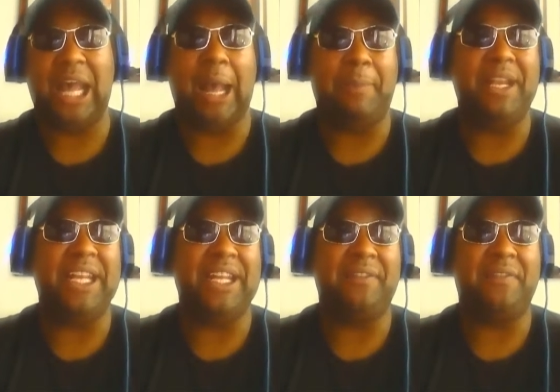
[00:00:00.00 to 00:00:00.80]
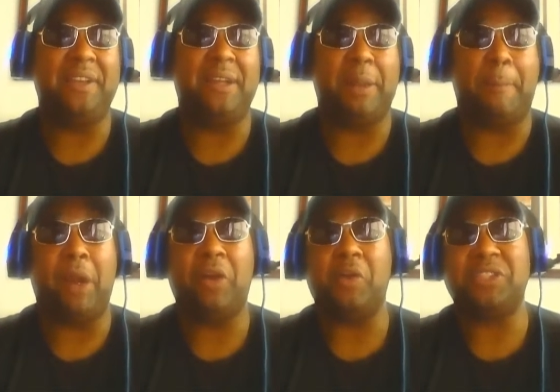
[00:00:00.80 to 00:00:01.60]
I believe the
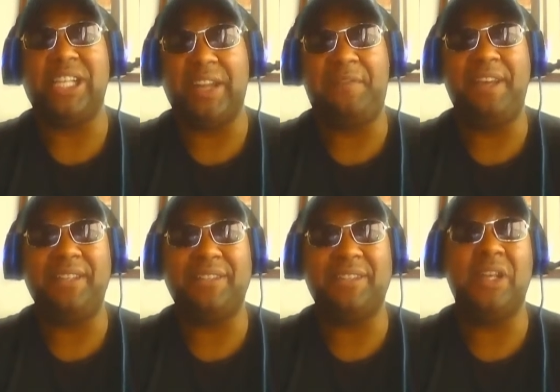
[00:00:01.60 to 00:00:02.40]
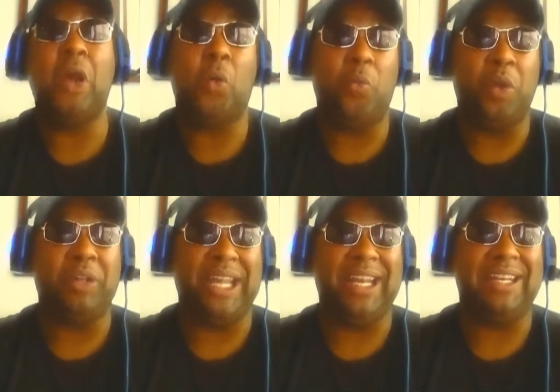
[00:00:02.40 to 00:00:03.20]
Broncos defense
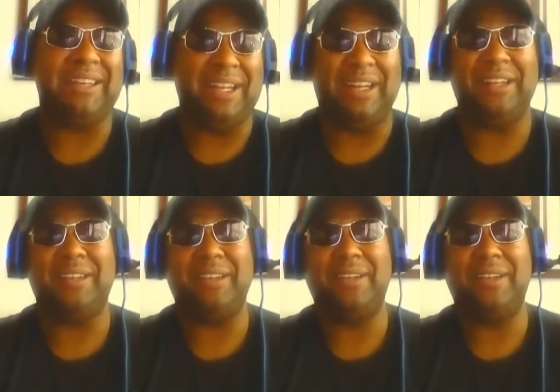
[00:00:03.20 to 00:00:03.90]
will get it done.